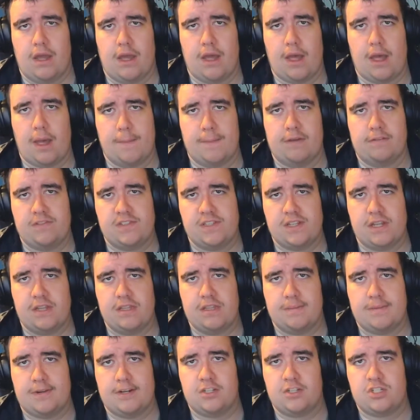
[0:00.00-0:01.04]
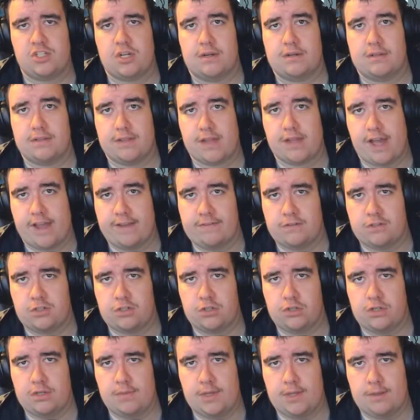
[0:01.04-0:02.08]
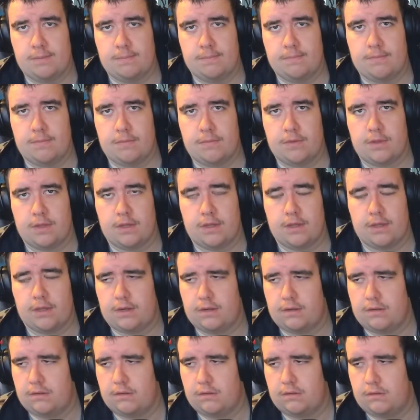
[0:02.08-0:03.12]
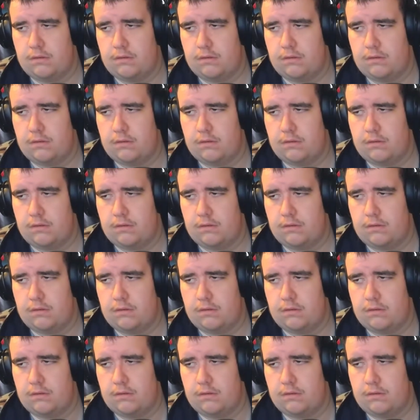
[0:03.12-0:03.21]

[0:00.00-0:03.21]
I've decided that I'm going to start live streaming on